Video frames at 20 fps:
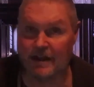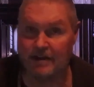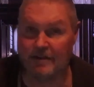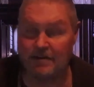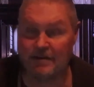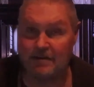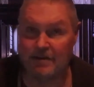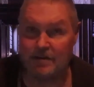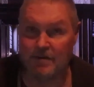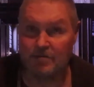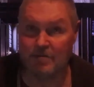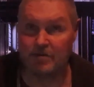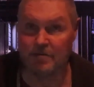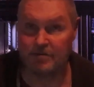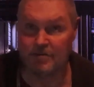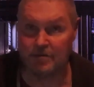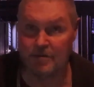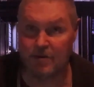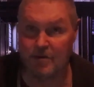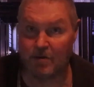And now,
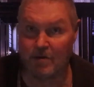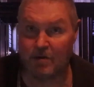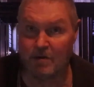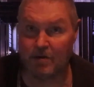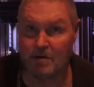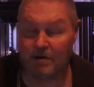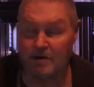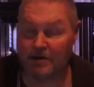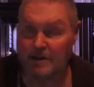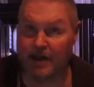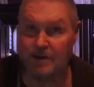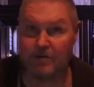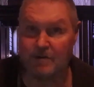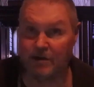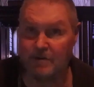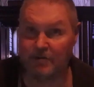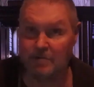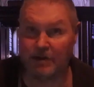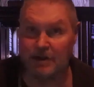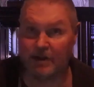with four,
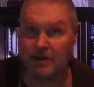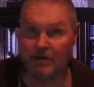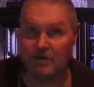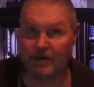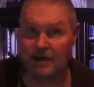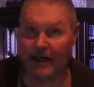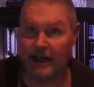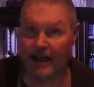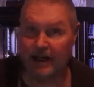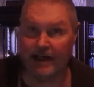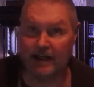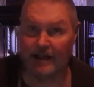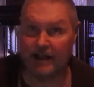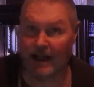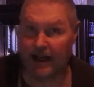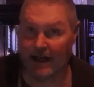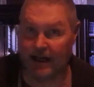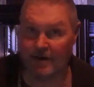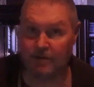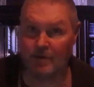that would have been only
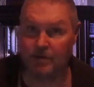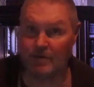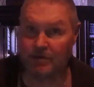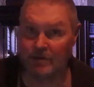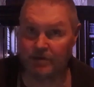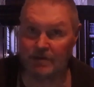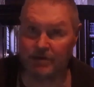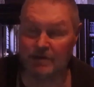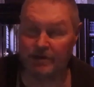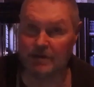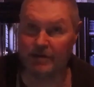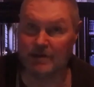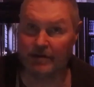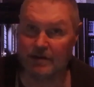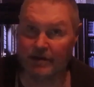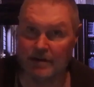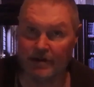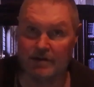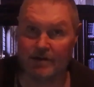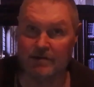eight hours
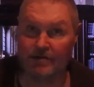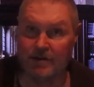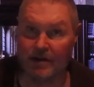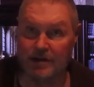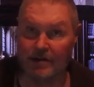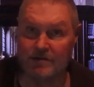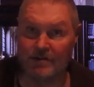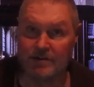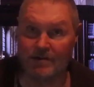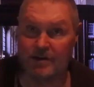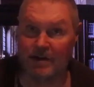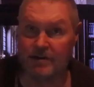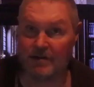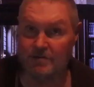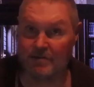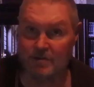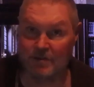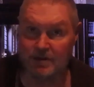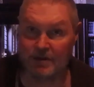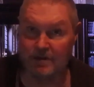in,
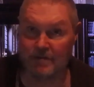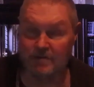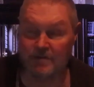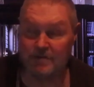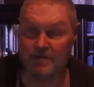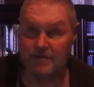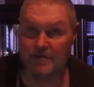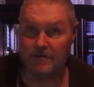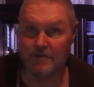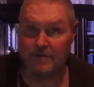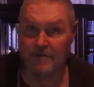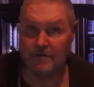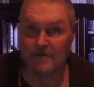instead of 12.